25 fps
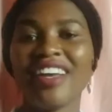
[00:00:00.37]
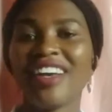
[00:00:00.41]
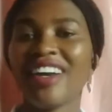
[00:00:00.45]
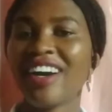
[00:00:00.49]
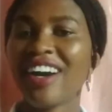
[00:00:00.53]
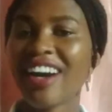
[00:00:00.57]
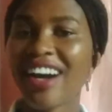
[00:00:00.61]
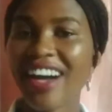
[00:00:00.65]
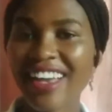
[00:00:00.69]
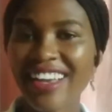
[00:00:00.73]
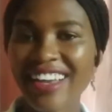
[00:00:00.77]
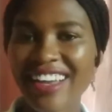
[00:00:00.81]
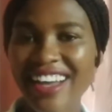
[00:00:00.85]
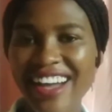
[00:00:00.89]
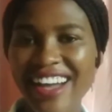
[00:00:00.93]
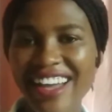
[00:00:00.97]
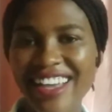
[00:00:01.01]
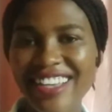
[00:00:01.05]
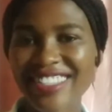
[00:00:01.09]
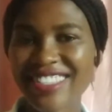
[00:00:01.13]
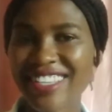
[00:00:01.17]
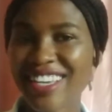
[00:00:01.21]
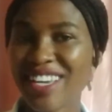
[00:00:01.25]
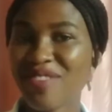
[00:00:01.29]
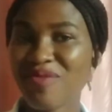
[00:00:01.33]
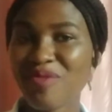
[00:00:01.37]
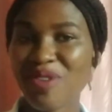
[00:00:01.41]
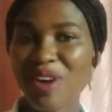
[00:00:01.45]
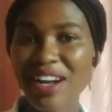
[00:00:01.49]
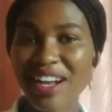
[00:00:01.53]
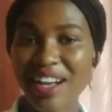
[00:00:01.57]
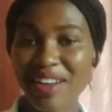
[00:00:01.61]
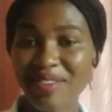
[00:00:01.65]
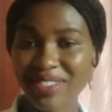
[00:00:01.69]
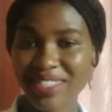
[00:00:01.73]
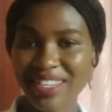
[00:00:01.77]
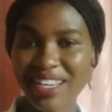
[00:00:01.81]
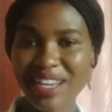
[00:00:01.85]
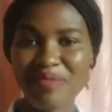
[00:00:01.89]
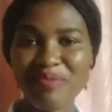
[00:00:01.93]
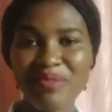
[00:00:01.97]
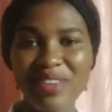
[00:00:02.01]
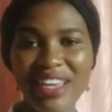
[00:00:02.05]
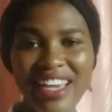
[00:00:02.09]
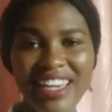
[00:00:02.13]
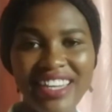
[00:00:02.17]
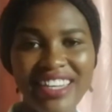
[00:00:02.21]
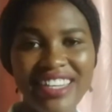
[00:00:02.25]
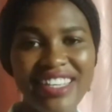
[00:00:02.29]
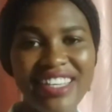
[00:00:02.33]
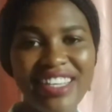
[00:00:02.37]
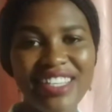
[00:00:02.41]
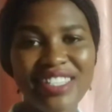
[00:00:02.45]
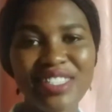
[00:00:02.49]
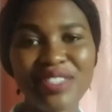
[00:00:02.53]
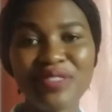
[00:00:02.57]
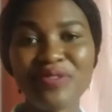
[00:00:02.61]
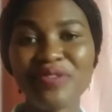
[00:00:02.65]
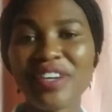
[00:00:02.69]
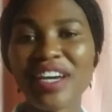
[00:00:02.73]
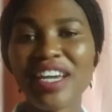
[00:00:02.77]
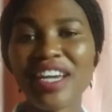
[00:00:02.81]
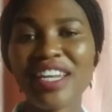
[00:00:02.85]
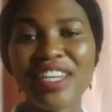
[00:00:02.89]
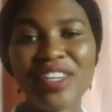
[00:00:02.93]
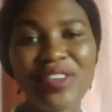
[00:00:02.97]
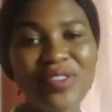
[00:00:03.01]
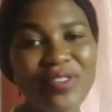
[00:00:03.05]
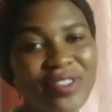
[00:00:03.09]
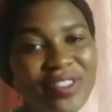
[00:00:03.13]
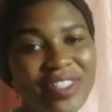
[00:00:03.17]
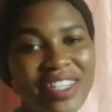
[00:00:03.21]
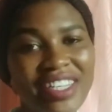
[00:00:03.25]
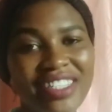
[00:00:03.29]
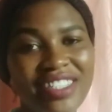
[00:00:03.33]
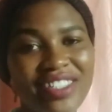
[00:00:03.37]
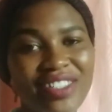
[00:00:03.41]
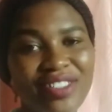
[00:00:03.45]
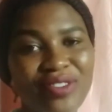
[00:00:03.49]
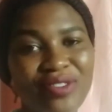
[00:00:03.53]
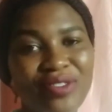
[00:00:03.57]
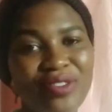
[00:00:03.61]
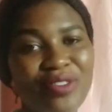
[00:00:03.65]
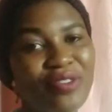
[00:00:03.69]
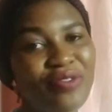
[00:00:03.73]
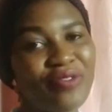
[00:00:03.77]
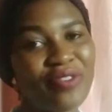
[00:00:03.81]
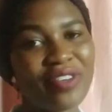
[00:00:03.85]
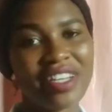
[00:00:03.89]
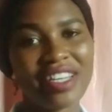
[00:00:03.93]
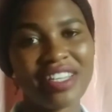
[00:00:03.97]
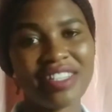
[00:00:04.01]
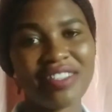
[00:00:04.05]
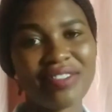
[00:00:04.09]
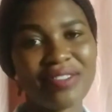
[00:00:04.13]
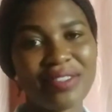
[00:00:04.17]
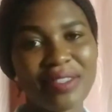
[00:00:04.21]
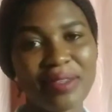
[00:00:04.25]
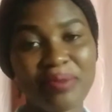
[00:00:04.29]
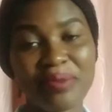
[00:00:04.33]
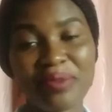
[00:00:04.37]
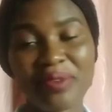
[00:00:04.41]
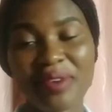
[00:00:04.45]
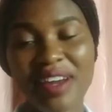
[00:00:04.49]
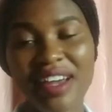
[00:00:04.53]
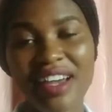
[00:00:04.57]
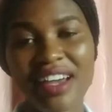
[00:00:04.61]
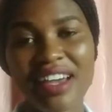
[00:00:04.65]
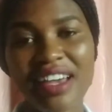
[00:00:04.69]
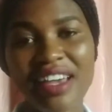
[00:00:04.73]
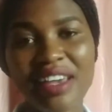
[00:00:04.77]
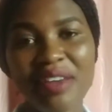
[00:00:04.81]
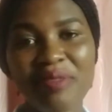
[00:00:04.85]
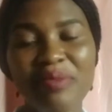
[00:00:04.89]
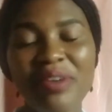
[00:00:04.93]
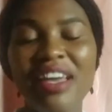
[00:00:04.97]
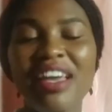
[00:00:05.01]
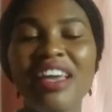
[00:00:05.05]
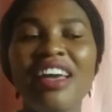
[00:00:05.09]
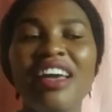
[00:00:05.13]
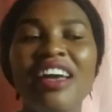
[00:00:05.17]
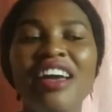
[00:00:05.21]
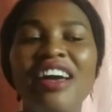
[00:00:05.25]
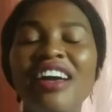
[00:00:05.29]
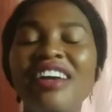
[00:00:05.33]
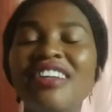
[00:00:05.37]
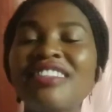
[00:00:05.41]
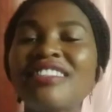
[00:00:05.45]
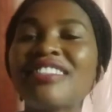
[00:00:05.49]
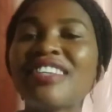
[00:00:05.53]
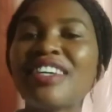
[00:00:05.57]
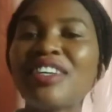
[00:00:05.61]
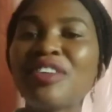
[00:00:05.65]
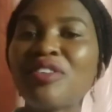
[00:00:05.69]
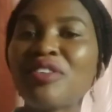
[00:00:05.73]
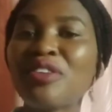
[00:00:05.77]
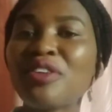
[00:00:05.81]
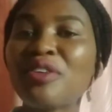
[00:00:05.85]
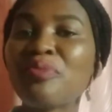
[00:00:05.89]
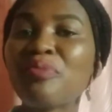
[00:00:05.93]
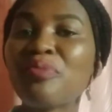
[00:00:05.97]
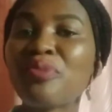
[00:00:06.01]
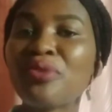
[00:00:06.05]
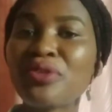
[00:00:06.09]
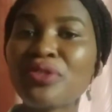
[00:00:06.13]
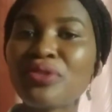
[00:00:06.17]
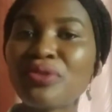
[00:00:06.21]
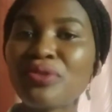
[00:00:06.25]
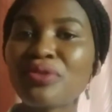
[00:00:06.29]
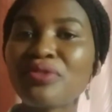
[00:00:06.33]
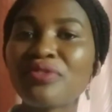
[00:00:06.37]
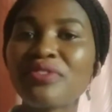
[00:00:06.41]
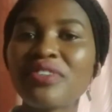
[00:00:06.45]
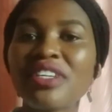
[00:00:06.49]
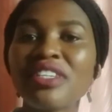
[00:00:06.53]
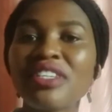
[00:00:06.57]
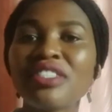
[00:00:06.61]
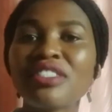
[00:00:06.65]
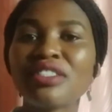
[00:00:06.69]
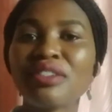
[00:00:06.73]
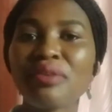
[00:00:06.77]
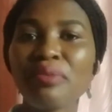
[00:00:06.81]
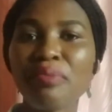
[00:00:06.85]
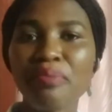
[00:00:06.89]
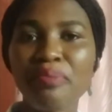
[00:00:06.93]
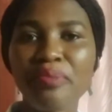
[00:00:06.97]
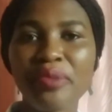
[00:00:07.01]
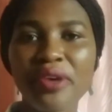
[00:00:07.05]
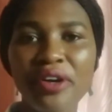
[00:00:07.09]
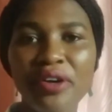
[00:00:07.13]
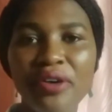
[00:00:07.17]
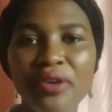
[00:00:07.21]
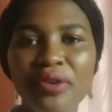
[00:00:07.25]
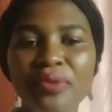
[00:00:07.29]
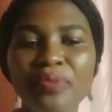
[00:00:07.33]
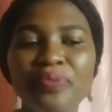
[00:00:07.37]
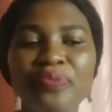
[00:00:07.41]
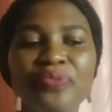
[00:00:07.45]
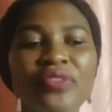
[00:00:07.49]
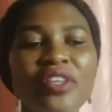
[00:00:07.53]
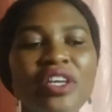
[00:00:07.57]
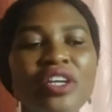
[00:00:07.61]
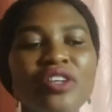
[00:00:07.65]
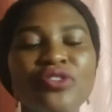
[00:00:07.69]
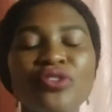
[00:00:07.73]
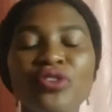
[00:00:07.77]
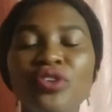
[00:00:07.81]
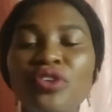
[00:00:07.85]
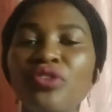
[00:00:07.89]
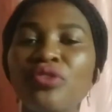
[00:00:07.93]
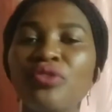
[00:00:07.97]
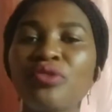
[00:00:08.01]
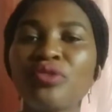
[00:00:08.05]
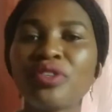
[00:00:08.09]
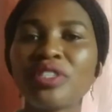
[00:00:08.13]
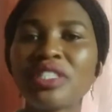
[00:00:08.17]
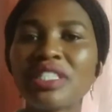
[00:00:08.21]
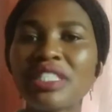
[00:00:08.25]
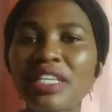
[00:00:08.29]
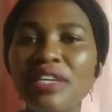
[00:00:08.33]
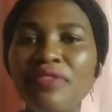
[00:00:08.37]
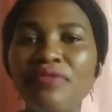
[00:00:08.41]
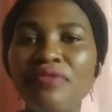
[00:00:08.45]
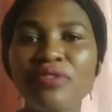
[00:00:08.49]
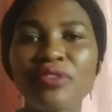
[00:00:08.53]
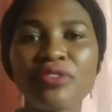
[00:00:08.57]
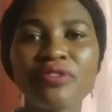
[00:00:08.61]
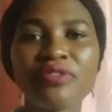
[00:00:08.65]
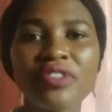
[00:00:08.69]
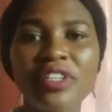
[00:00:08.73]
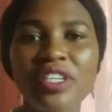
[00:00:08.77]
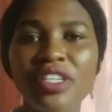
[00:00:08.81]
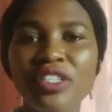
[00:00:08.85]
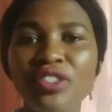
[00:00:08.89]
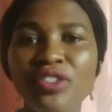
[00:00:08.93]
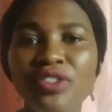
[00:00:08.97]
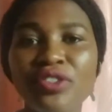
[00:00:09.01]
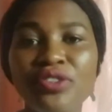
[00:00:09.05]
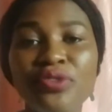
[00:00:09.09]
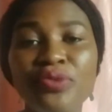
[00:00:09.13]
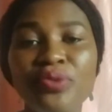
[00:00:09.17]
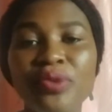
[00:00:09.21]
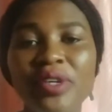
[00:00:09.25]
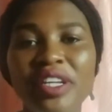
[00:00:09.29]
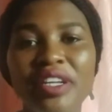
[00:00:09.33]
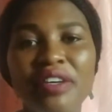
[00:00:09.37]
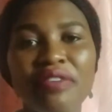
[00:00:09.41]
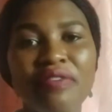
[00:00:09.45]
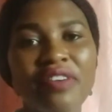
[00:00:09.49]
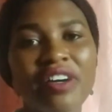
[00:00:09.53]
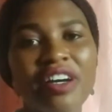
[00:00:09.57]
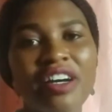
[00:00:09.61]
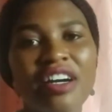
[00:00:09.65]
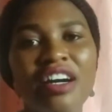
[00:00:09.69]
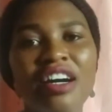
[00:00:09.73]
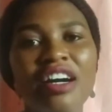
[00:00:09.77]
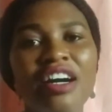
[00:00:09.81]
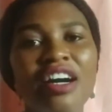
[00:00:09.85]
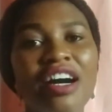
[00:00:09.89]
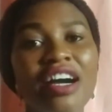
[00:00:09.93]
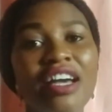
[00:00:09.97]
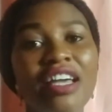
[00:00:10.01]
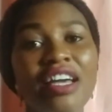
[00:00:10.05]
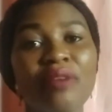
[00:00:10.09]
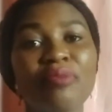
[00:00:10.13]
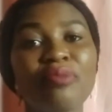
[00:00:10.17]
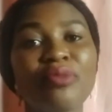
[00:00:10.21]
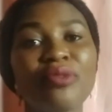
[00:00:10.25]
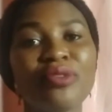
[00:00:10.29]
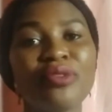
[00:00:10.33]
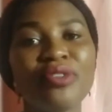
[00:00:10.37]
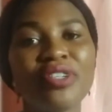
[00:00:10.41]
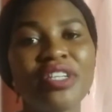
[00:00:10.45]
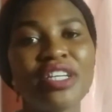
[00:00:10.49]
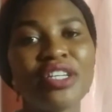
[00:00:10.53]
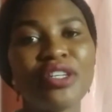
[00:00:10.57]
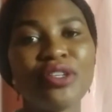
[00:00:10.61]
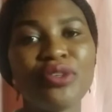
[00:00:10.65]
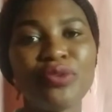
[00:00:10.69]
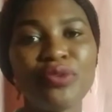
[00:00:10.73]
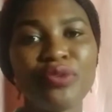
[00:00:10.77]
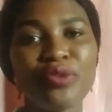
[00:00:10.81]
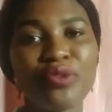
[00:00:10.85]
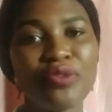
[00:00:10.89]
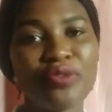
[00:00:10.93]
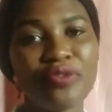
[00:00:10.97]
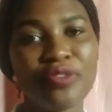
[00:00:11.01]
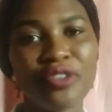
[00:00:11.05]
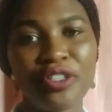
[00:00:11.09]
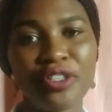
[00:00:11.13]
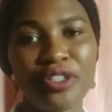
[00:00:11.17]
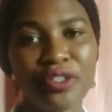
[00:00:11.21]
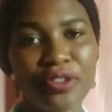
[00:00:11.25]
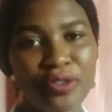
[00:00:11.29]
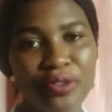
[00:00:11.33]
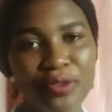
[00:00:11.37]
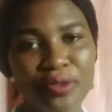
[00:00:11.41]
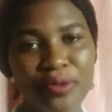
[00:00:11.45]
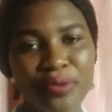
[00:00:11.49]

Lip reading: Hi guys, and welcome to Kamy Ideas. If you are new to the channel, don't forget to subscribe and turn on the post notification bell so you receive notifications whenever I upload a new video.